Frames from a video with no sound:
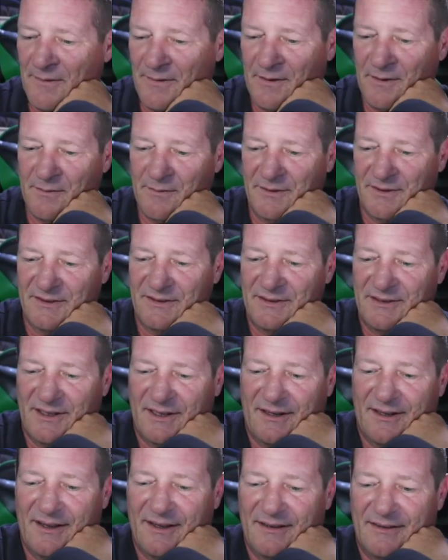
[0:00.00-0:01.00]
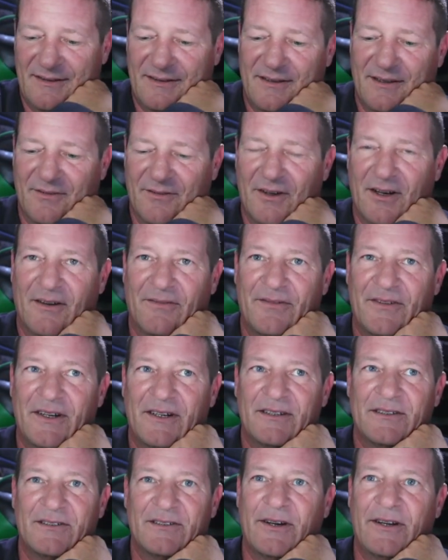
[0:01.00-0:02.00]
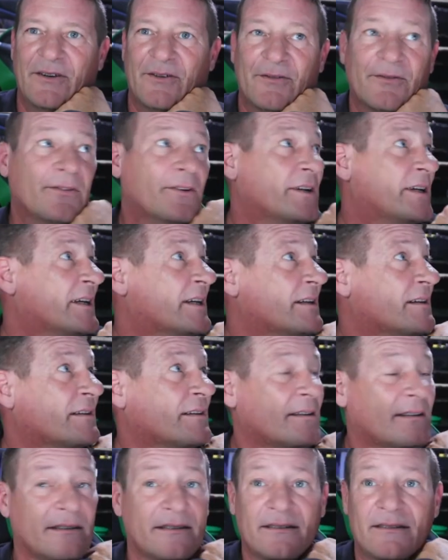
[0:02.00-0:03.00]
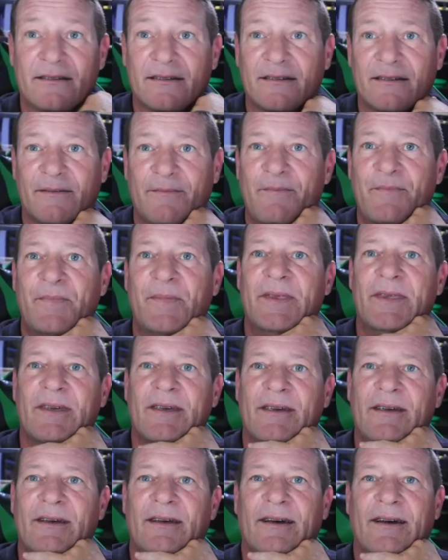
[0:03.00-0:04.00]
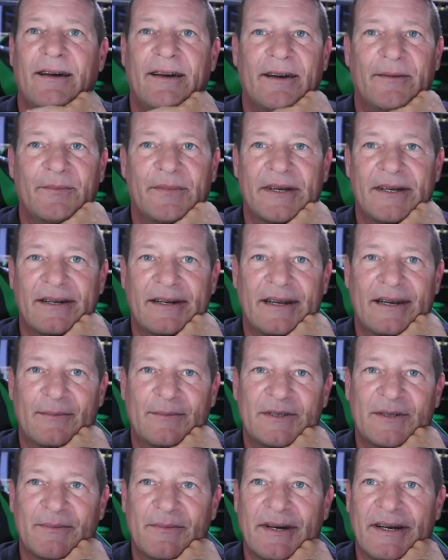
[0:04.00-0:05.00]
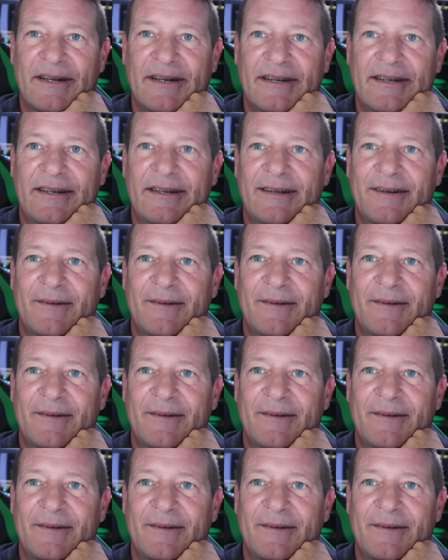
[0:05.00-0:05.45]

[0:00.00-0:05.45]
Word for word: me set that stuff off there so I don't forget because I am getting absent minded.